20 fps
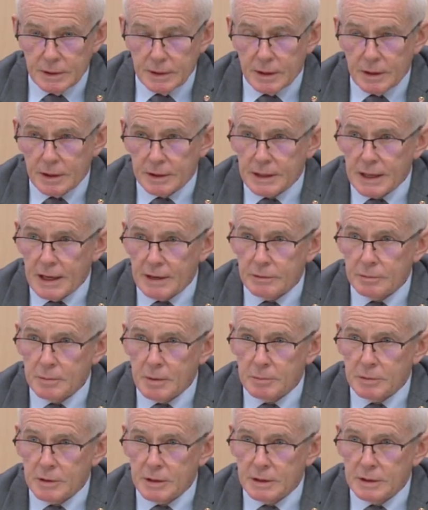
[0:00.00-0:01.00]
I can't
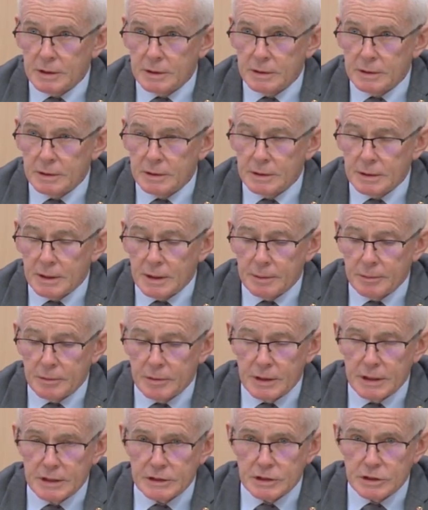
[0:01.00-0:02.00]
remember the name of
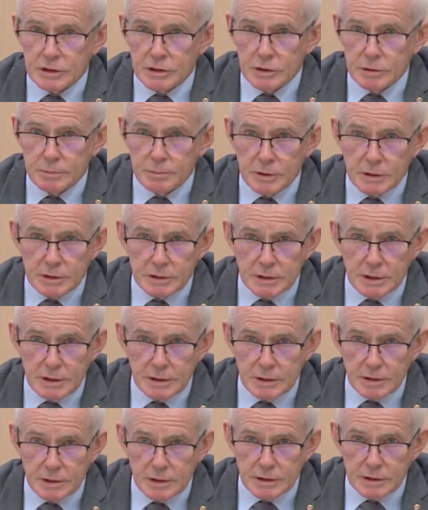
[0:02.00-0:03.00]
the institute, but it's
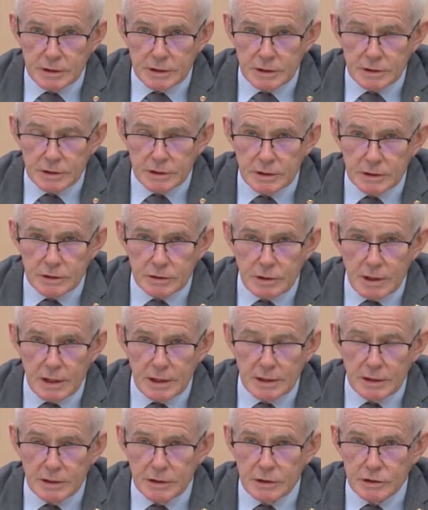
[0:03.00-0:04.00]
either the
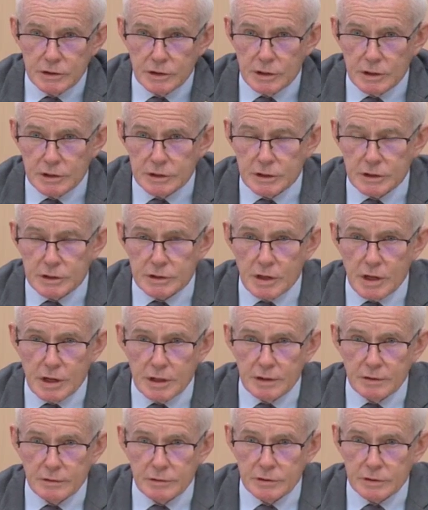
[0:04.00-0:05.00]
Australian New Zealand
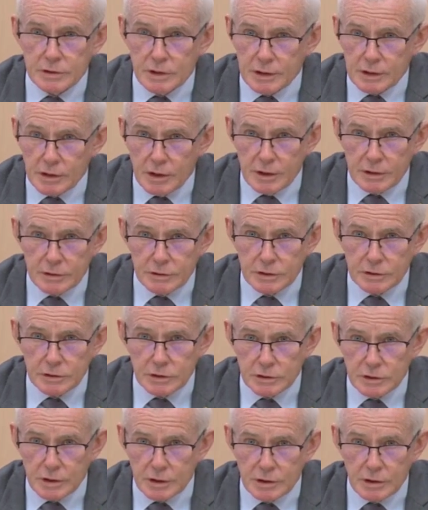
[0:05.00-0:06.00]
Society of Psychiatrists or
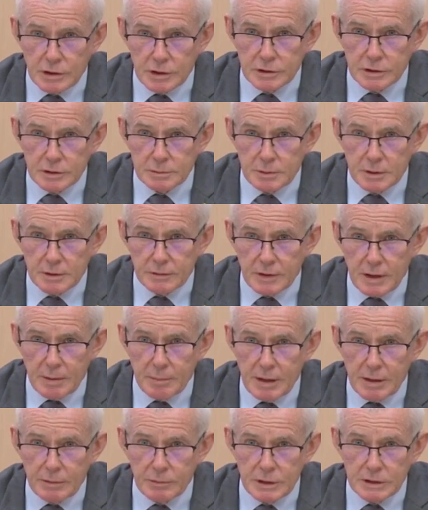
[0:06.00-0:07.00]
Psychologists, but have come
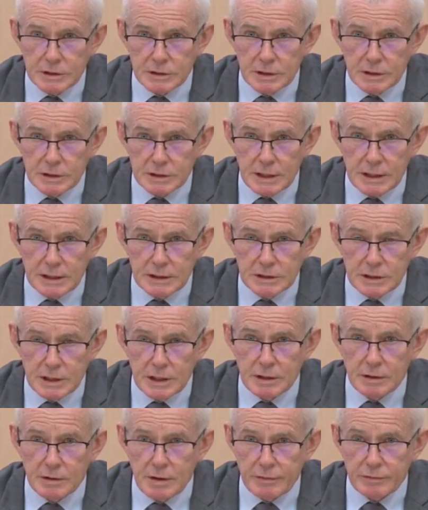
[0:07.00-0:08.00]
out recently saying
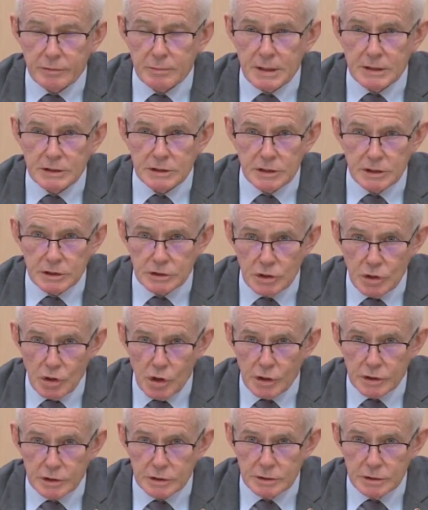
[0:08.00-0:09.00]
gender affirmation is
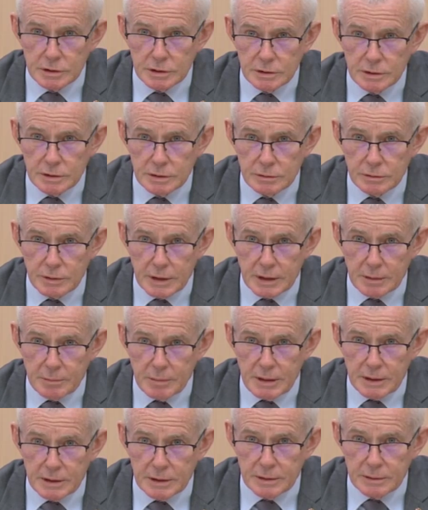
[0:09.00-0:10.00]
not
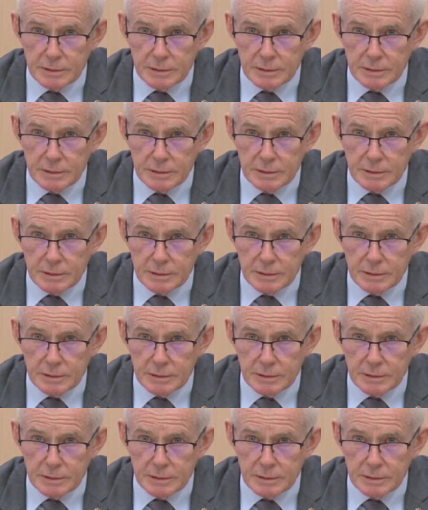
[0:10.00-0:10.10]
recommended.